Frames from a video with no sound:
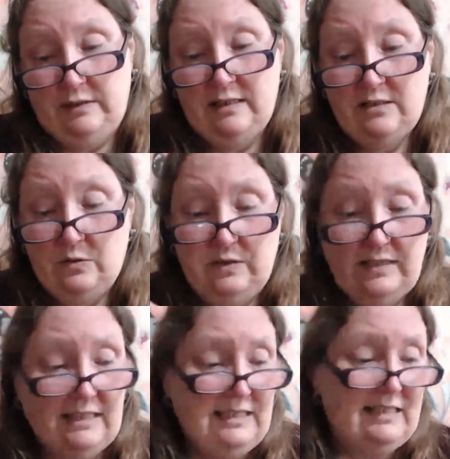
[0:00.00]
That's all
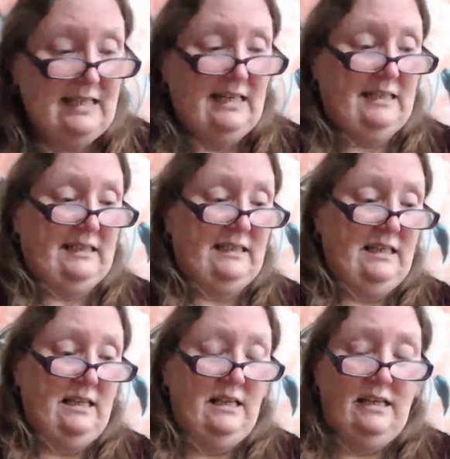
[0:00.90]
I can say.
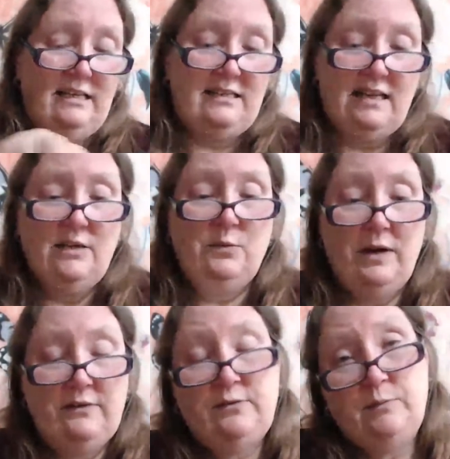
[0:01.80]
Stay
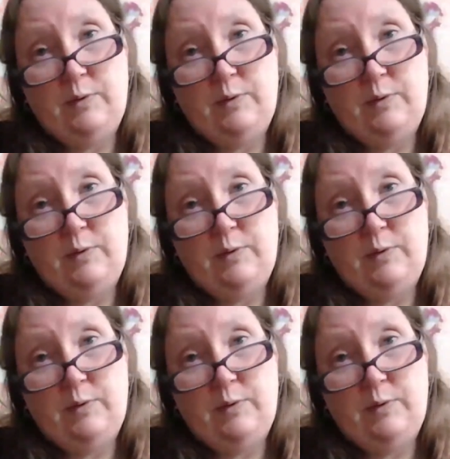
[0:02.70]
away from